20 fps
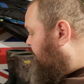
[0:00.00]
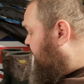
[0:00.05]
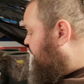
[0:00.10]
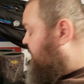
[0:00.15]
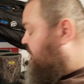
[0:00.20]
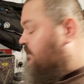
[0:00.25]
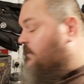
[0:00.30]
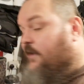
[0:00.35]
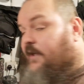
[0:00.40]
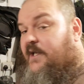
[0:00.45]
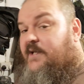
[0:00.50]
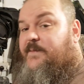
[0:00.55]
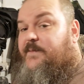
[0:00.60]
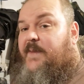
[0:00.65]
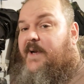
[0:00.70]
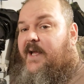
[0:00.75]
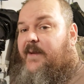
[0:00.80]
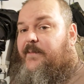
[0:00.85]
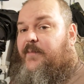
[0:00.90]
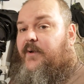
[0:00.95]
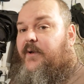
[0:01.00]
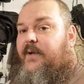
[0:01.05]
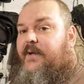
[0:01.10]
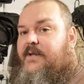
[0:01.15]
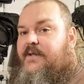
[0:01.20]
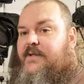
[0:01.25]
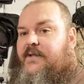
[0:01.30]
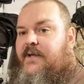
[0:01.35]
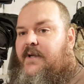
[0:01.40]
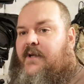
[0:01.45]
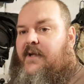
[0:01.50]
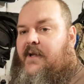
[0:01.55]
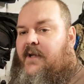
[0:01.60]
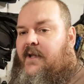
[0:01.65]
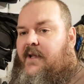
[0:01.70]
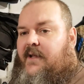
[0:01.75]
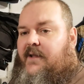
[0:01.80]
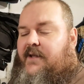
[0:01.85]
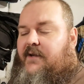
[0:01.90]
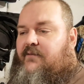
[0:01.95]
Price on these bad boys.
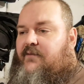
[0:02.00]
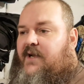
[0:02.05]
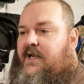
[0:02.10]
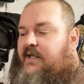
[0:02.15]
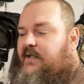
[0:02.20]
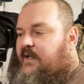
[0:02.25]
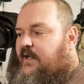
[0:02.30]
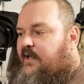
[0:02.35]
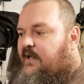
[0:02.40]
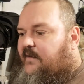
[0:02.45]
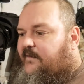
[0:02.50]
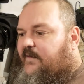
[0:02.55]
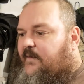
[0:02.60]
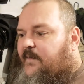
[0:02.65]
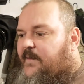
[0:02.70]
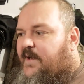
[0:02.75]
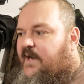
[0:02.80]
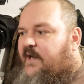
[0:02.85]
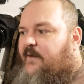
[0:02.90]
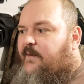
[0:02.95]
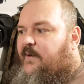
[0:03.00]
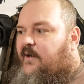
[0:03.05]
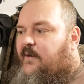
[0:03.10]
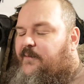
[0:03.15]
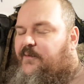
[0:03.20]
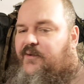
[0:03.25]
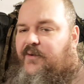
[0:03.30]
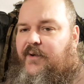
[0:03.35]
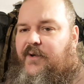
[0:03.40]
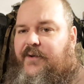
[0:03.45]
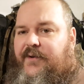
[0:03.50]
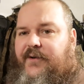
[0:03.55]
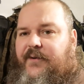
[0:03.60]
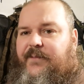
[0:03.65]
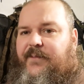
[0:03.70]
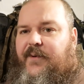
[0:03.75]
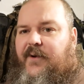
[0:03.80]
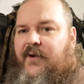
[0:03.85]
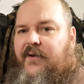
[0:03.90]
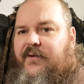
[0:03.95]
They retail from anywhere up to
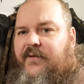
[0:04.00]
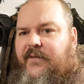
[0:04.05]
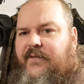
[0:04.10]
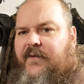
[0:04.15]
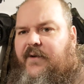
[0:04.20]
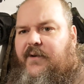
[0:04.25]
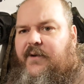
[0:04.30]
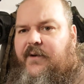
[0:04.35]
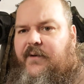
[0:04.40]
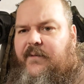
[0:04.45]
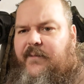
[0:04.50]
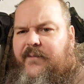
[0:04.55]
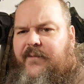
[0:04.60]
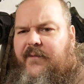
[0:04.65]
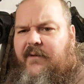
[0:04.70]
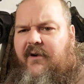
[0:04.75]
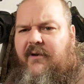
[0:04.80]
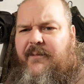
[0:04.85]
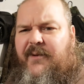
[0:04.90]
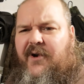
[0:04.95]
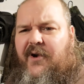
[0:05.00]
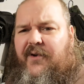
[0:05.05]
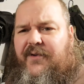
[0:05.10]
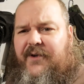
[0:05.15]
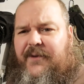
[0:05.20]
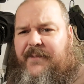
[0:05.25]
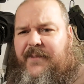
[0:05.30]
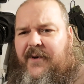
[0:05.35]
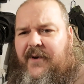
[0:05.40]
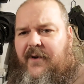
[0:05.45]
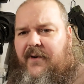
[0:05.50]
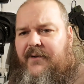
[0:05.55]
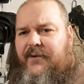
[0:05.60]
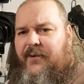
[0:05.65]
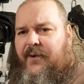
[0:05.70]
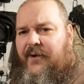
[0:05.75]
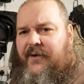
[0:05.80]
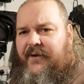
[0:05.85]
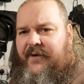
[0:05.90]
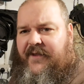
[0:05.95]
100 under under around about 100
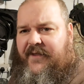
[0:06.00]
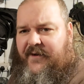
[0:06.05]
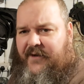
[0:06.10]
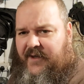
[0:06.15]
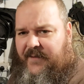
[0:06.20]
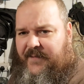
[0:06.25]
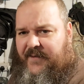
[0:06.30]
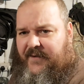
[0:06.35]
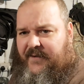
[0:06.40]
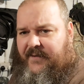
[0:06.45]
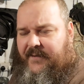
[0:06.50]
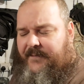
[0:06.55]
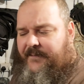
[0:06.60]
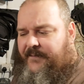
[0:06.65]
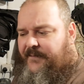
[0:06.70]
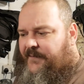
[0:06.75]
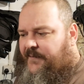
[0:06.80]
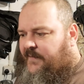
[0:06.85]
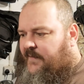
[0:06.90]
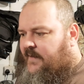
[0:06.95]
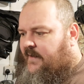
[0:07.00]
pound to 130 pound.